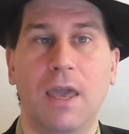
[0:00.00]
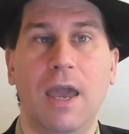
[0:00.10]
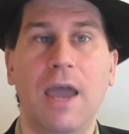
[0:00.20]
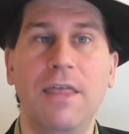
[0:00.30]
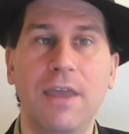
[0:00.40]

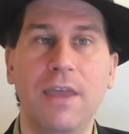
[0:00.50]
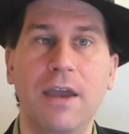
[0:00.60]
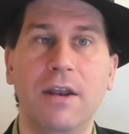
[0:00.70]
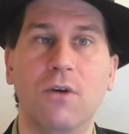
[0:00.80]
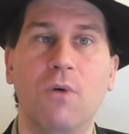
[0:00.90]
And
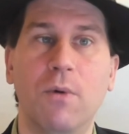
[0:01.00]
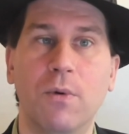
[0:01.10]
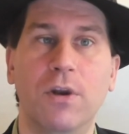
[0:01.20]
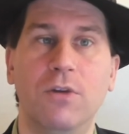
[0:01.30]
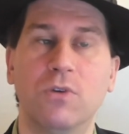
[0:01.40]
then what we
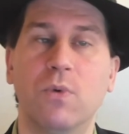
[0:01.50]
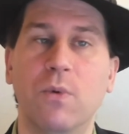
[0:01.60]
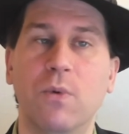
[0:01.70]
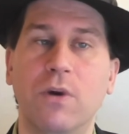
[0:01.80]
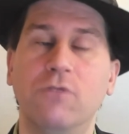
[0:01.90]
want to do is we
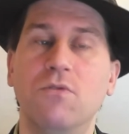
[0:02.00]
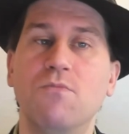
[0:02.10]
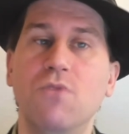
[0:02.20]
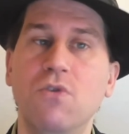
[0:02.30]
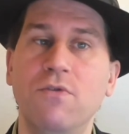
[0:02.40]
want to
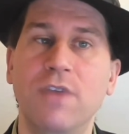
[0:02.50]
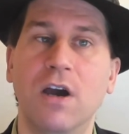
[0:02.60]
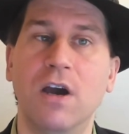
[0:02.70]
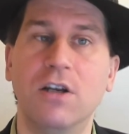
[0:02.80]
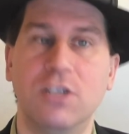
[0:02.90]
remove the
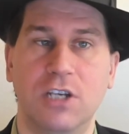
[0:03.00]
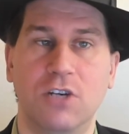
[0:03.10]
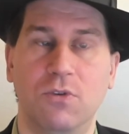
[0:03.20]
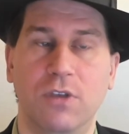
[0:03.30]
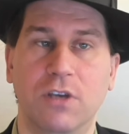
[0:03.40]

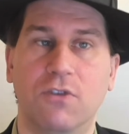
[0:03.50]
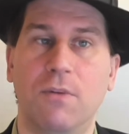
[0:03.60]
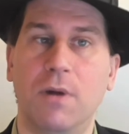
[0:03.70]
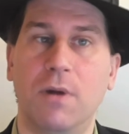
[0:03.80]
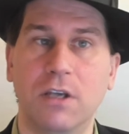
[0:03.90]
unscheduled things
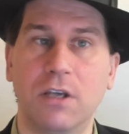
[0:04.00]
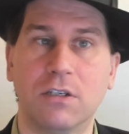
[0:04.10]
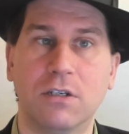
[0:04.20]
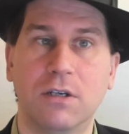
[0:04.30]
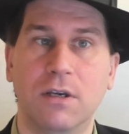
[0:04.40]
from our
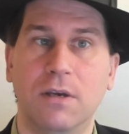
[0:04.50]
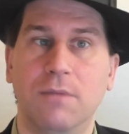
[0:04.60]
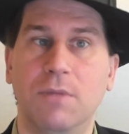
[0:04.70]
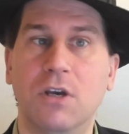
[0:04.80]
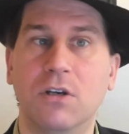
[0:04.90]
list,
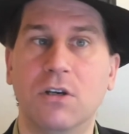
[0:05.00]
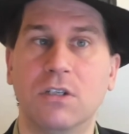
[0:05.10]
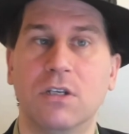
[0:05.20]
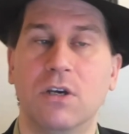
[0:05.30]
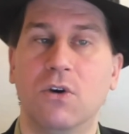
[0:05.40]

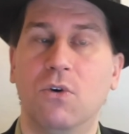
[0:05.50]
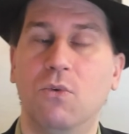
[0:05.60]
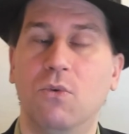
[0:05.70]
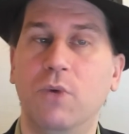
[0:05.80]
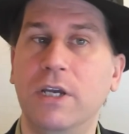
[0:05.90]
because
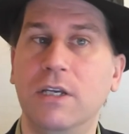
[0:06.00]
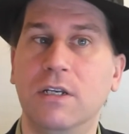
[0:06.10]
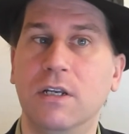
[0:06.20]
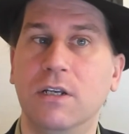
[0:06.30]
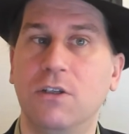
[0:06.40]
we
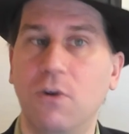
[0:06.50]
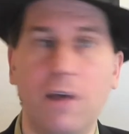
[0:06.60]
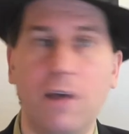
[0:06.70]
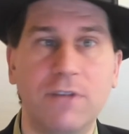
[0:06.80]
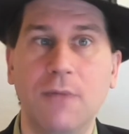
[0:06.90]
don't
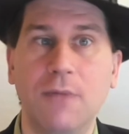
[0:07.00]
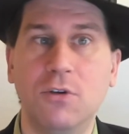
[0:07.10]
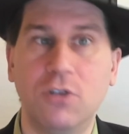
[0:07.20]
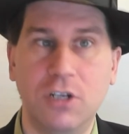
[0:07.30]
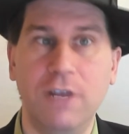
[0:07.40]
have time to
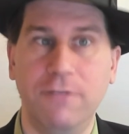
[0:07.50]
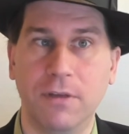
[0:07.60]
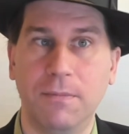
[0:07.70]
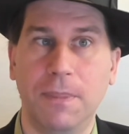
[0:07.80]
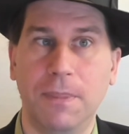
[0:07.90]
achieve
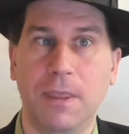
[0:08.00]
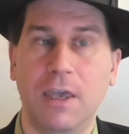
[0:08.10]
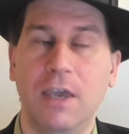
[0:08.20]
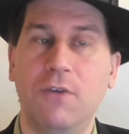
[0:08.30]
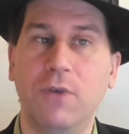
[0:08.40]
them.
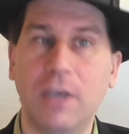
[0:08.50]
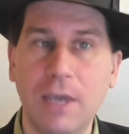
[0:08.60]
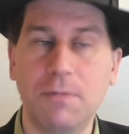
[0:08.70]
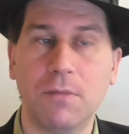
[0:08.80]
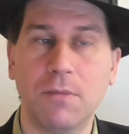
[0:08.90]
If we
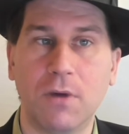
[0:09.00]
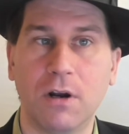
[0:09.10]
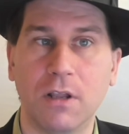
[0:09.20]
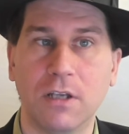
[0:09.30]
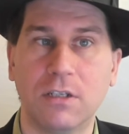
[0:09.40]
keep them on our
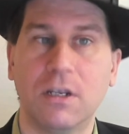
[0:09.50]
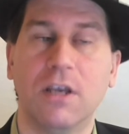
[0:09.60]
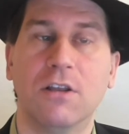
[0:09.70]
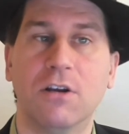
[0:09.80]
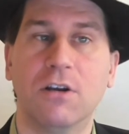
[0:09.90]
list,
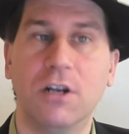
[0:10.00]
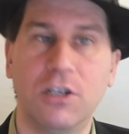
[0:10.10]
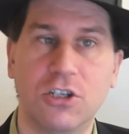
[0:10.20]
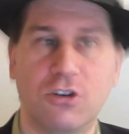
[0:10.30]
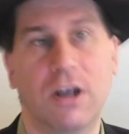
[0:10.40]
they're going to
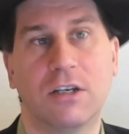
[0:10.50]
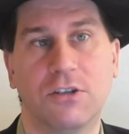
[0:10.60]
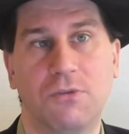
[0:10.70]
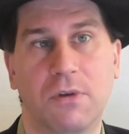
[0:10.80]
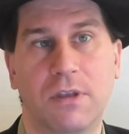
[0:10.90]
distract us
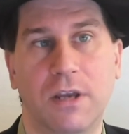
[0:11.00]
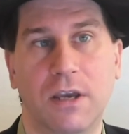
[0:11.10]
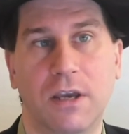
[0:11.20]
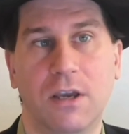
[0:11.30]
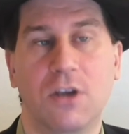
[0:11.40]
throughout the day.
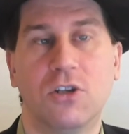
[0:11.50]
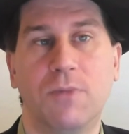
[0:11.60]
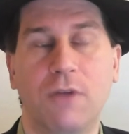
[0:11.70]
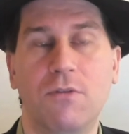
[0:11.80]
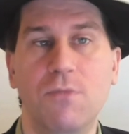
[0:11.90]
So
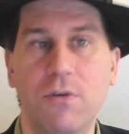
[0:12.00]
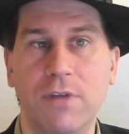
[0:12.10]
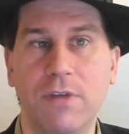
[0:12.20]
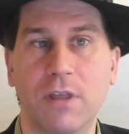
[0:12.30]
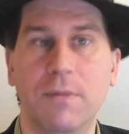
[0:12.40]
by
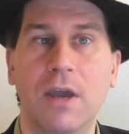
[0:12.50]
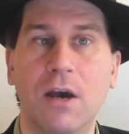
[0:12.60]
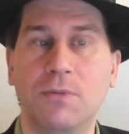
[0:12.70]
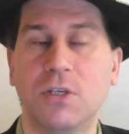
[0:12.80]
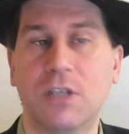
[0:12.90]
removing them, it
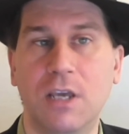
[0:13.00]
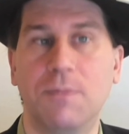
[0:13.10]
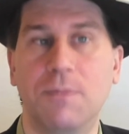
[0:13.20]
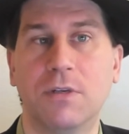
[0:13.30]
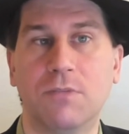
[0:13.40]
helps us
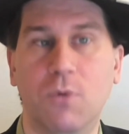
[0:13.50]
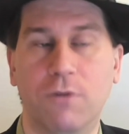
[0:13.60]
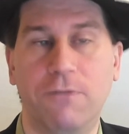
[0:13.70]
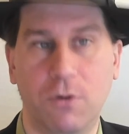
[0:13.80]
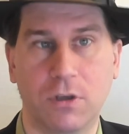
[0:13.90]
keep us more
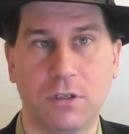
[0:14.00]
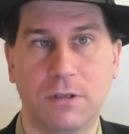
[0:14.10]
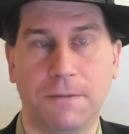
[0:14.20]
focused.